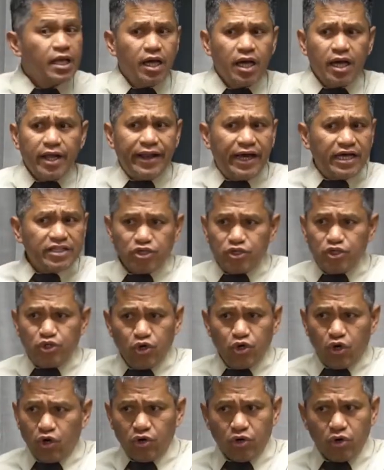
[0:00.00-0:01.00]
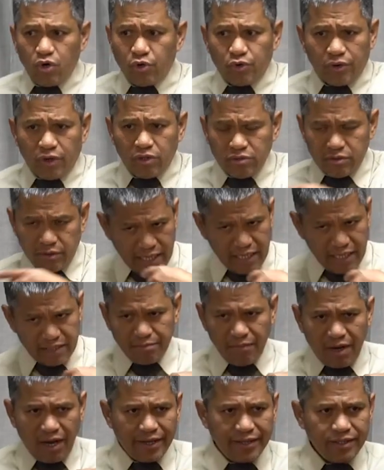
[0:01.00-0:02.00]
Not your road, not
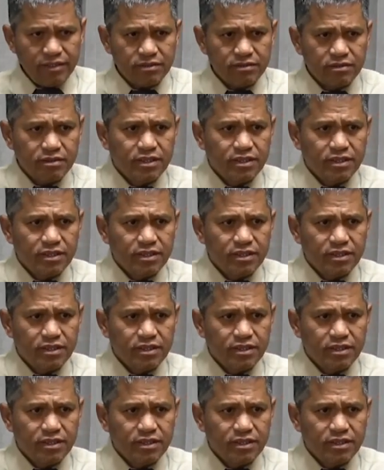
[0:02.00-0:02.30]
mine.